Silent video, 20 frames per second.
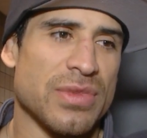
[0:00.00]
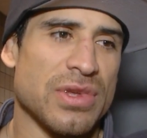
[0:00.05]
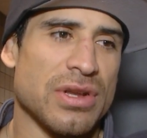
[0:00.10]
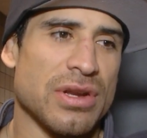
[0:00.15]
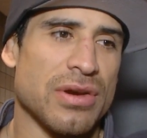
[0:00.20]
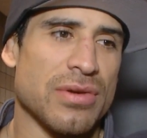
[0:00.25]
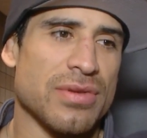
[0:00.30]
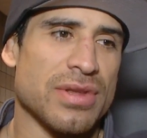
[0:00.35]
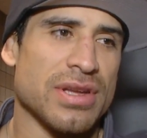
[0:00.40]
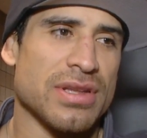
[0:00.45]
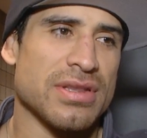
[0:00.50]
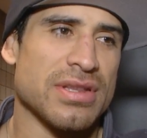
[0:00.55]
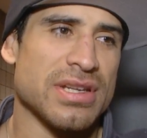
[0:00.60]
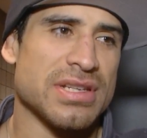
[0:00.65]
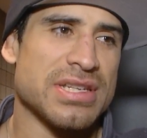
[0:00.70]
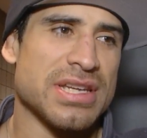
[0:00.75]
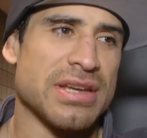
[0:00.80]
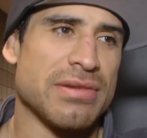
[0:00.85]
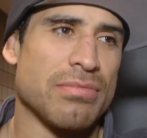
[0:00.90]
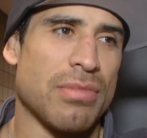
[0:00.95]
you know the the
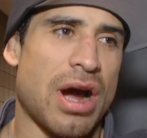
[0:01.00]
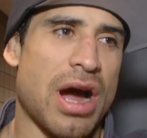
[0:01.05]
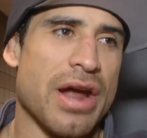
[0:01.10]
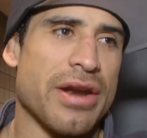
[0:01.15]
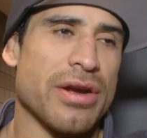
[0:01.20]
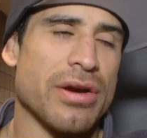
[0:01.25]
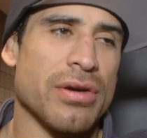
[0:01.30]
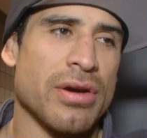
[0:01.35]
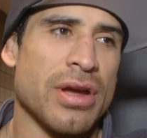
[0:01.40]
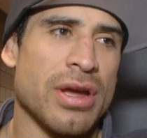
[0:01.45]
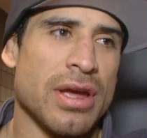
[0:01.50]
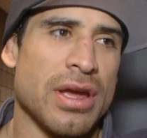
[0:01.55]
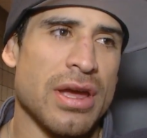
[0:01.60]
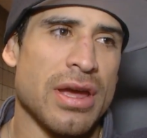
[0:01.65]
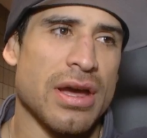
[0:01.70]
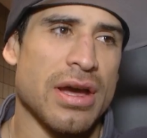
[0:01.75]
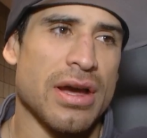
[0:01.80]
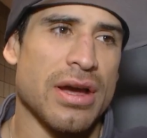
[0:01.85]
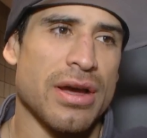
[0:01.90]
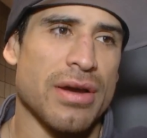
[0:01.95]
team motto,
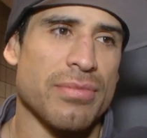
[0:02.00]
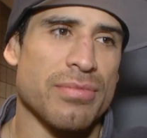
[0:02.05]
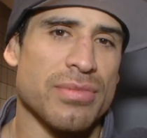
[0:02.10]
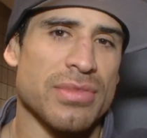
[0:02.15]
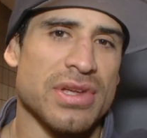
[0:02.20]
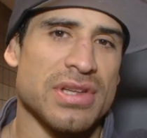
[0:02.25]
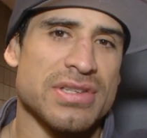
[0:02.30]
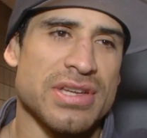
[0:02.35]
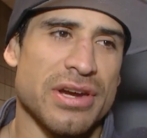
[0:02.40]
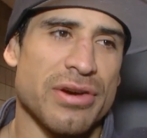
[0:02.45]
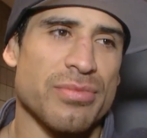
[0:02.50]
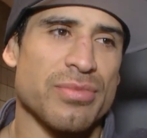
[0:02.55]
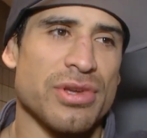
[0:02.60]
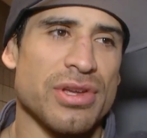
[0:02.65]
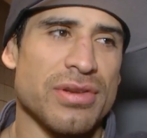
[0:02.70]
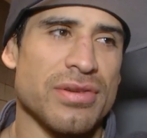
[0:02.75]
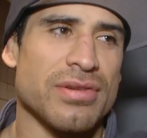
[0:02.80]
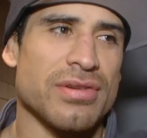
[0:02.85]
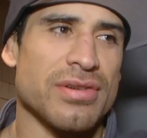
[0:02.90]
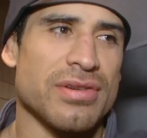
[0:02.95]
um, it's helped
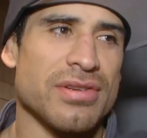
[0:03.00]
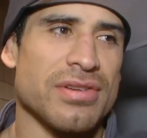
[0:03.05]
me.